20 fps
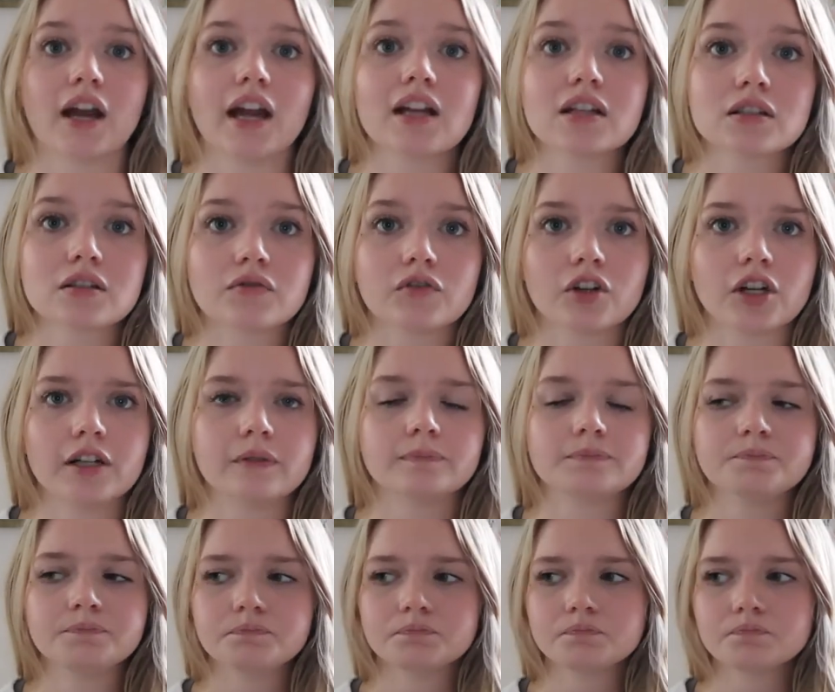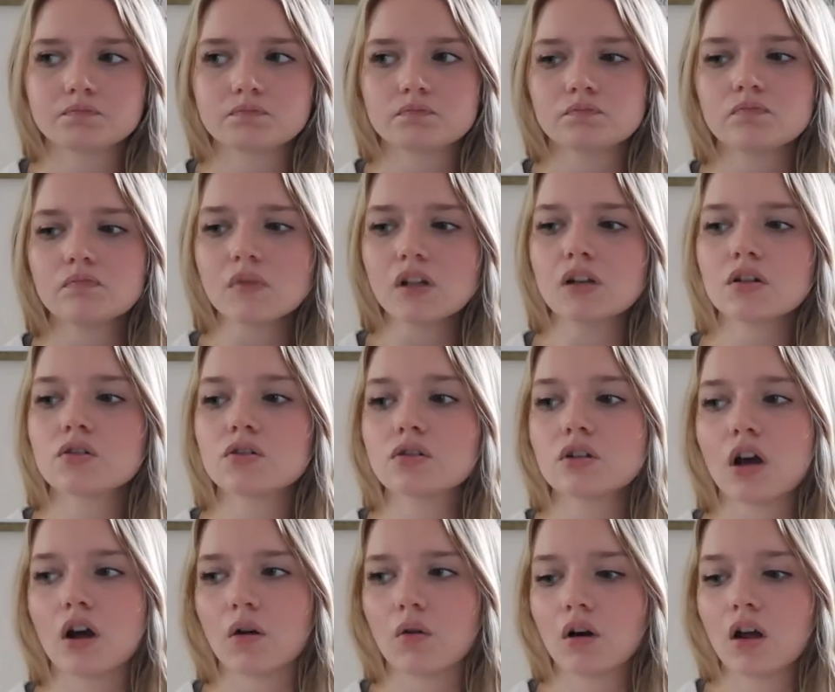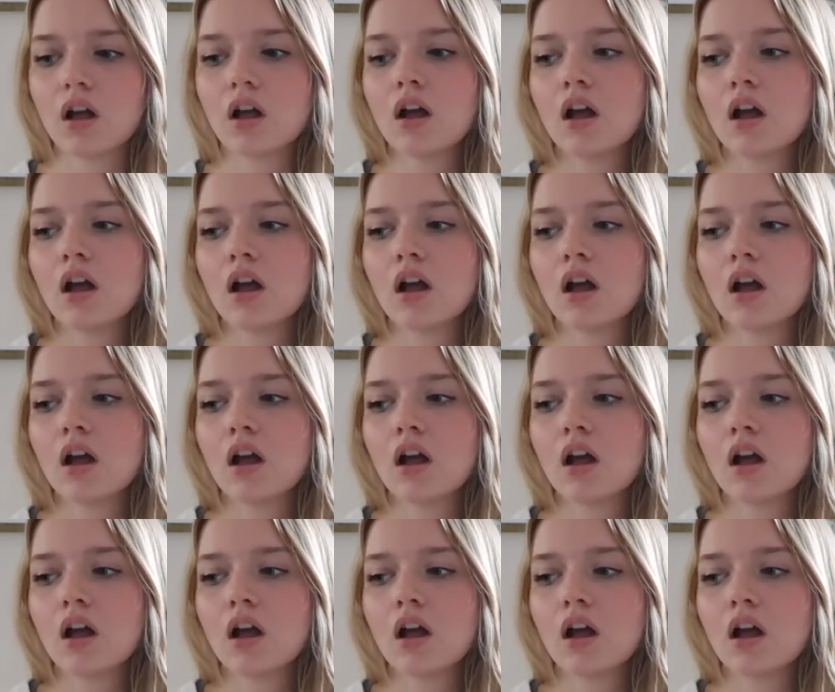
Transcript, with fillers: hands free. So